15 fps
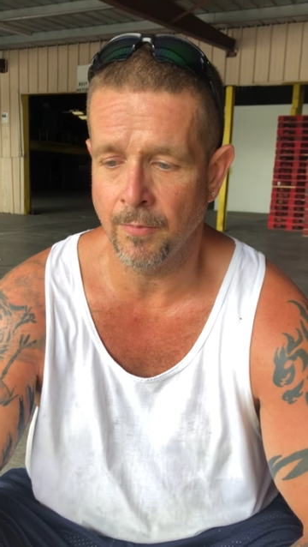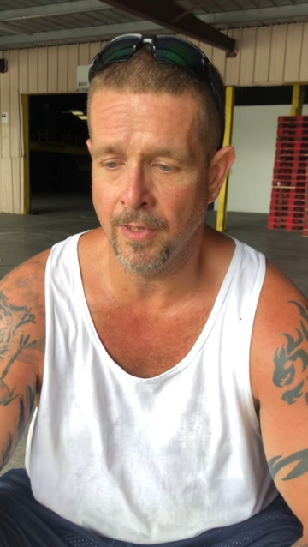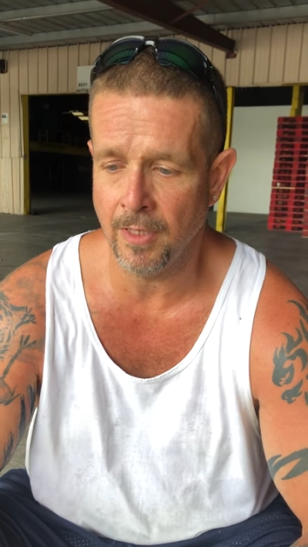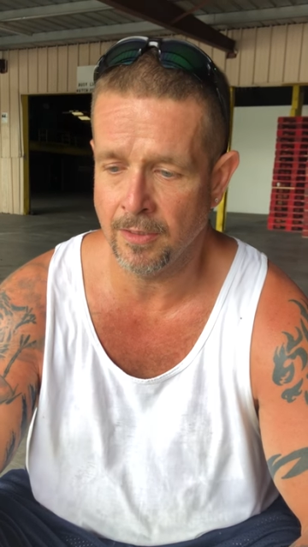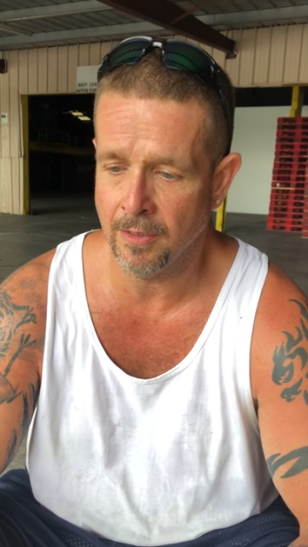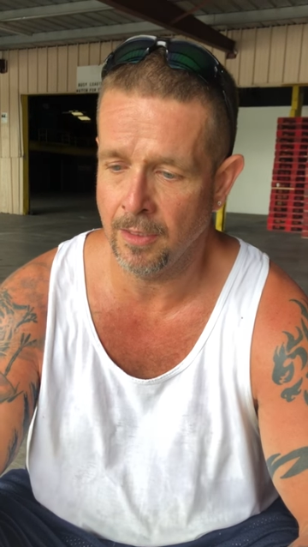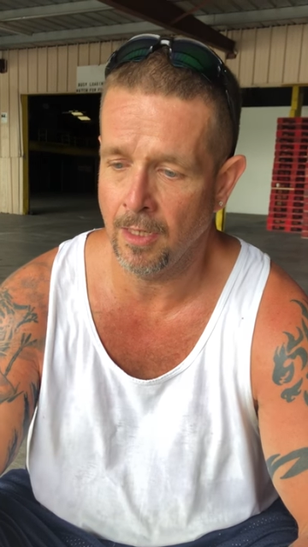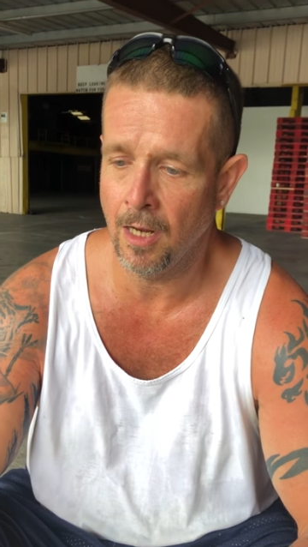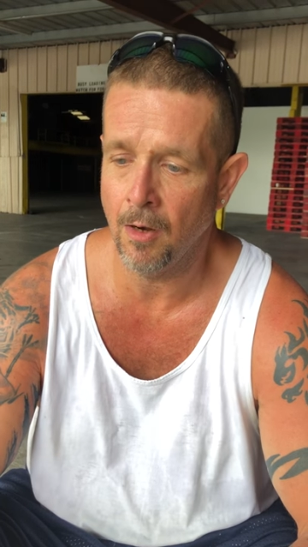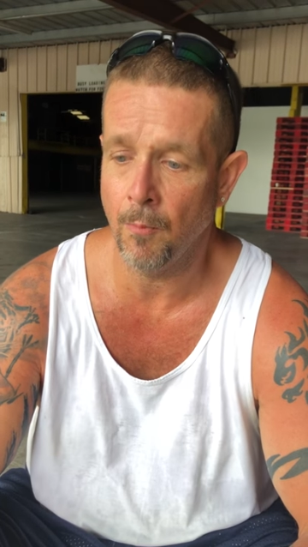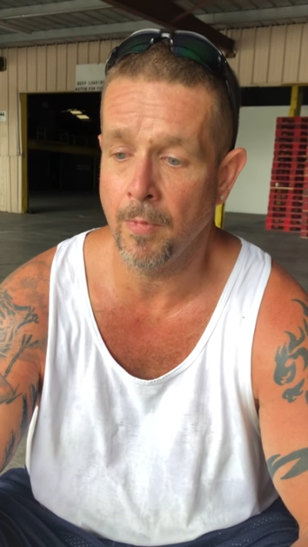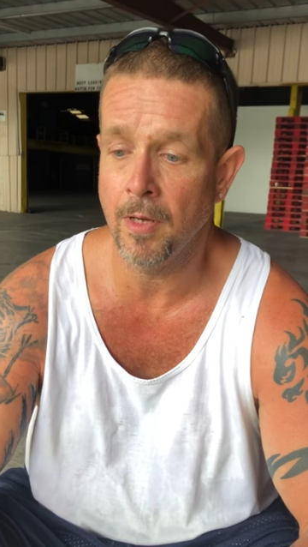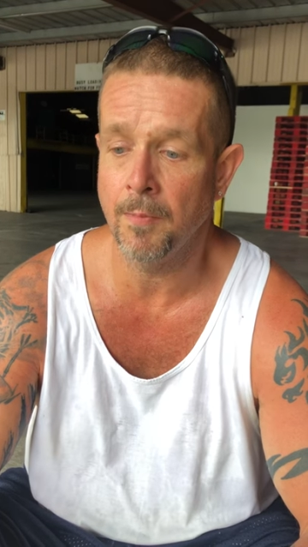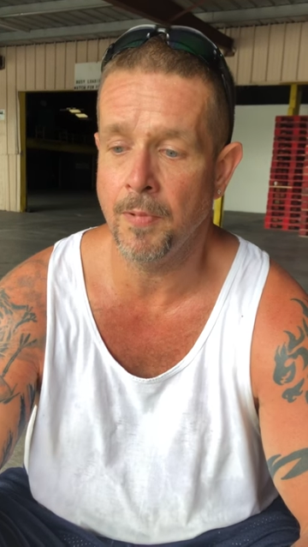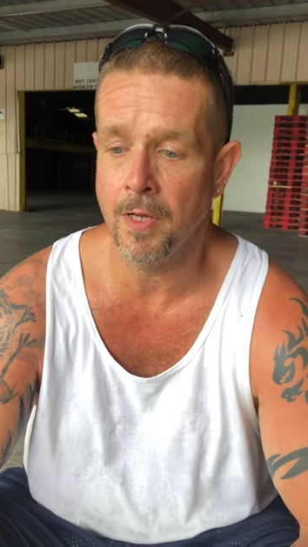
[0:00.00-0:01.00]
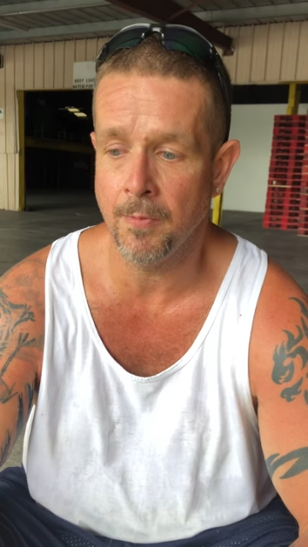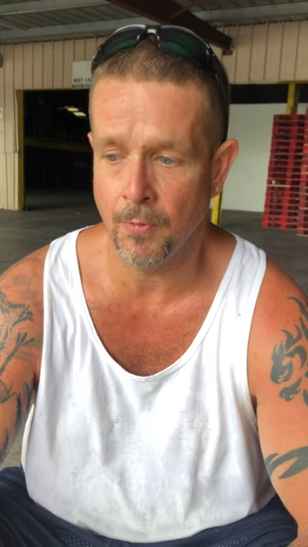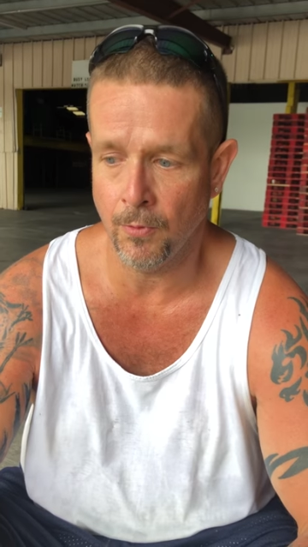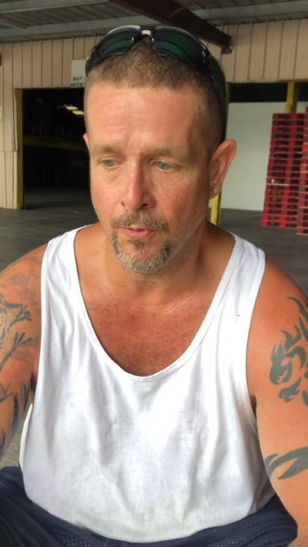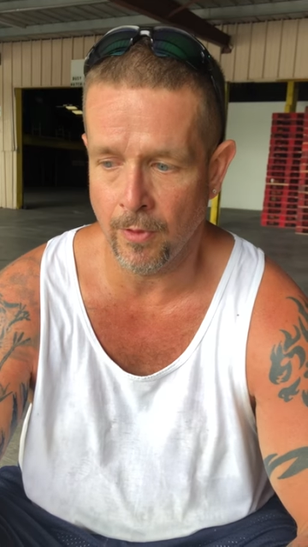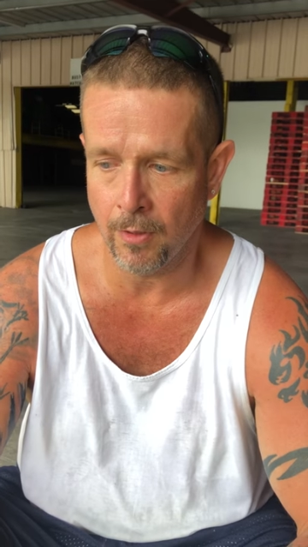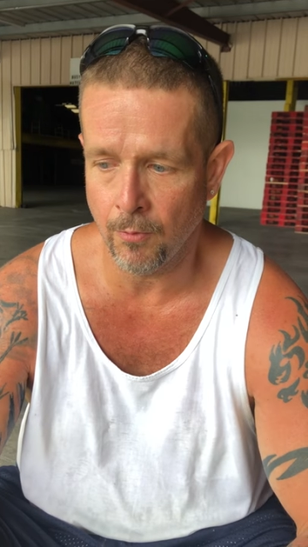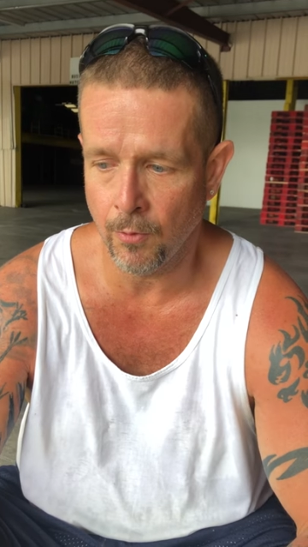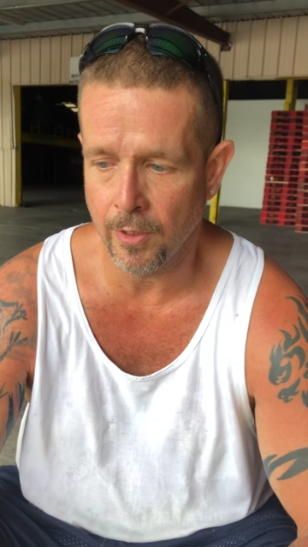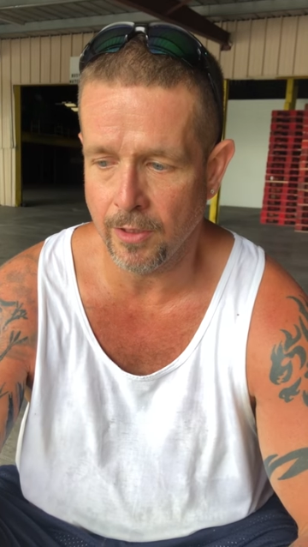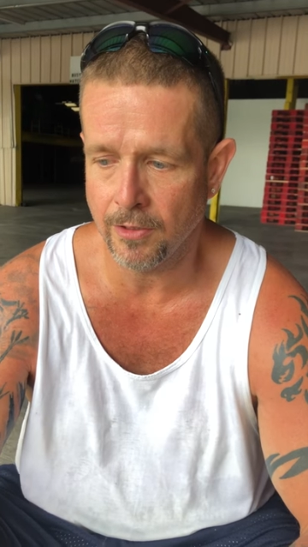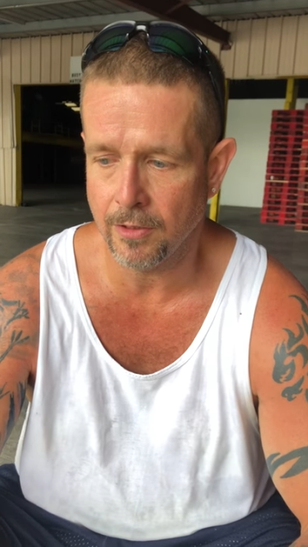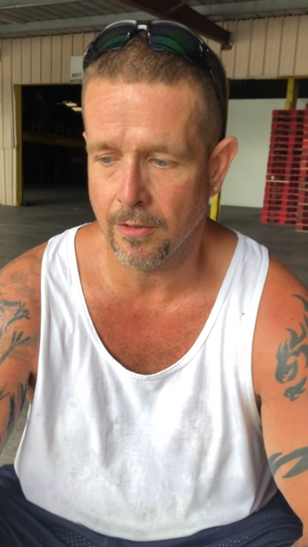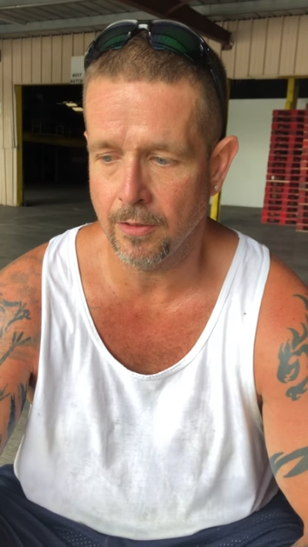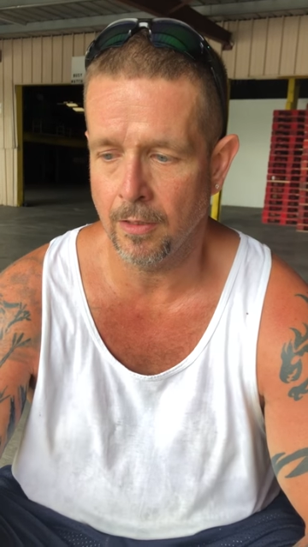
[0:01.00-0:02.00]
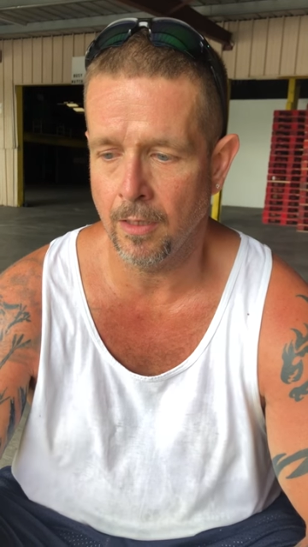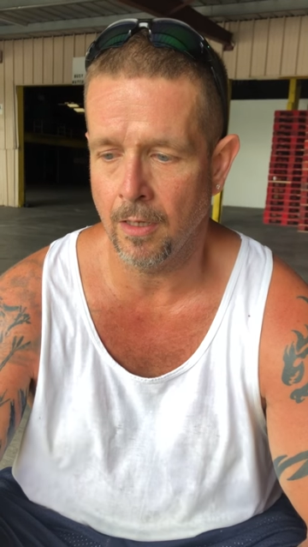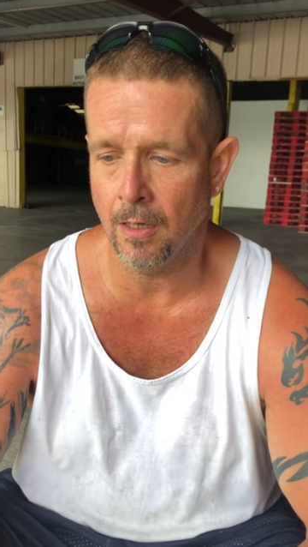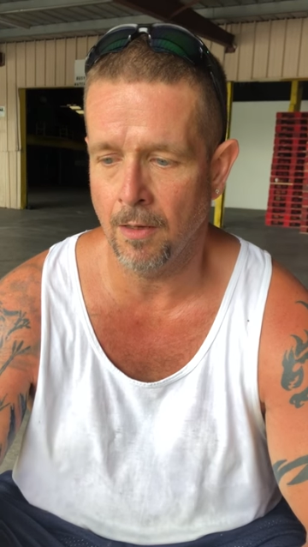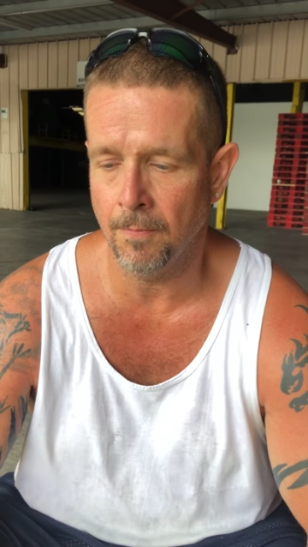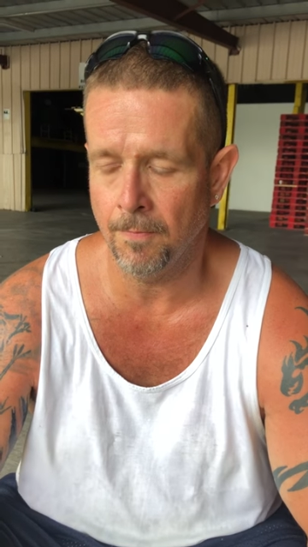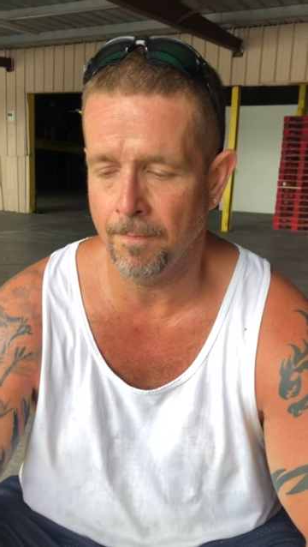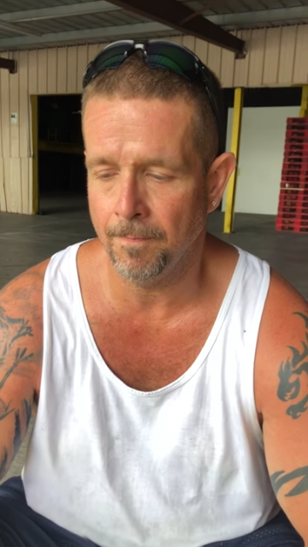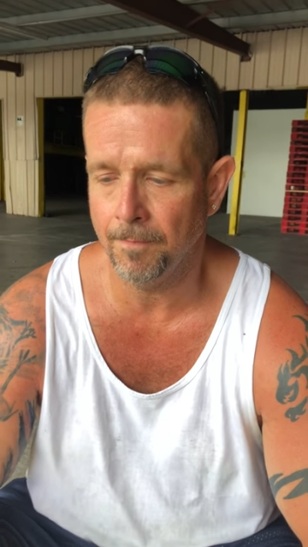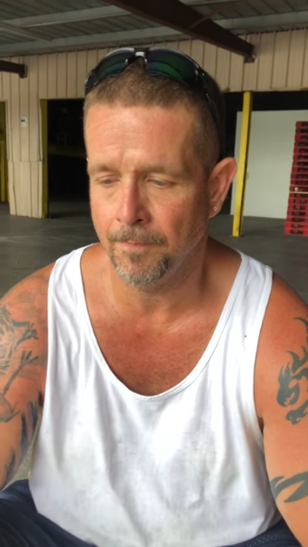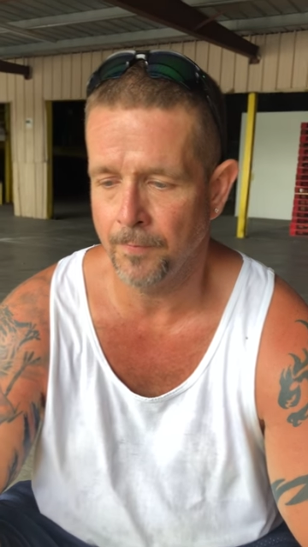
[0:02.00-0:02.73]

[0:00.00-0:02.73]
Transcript: amazing how many people they reach. Um,